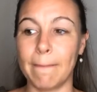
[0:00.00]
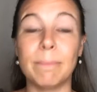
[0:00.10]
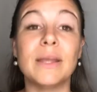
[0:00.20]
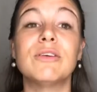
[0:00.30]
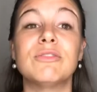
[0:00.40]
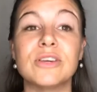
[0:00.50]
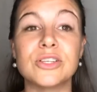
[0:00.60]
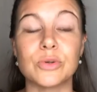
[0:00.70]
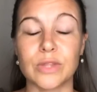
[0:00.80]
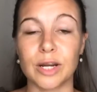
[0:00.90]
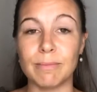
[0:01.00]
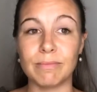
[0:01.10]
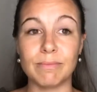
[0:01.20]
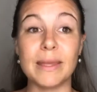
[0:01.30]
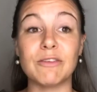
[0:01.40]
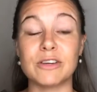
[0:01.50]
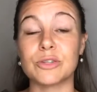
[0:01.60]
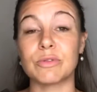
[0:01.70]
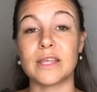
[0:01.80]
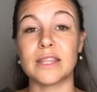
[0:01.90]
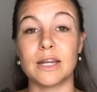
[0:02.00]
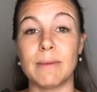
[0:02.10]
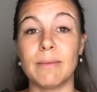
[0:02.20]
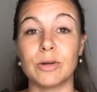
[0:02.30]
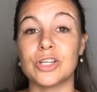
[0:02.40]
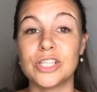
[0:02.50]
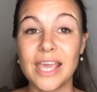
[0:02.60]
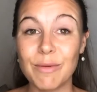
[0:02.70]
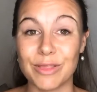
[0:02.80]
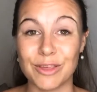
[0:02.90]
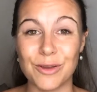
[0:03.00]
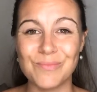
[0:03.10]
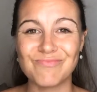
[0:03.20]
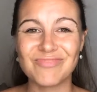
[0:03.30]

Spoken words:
beneficial thing that I'm able to share with you.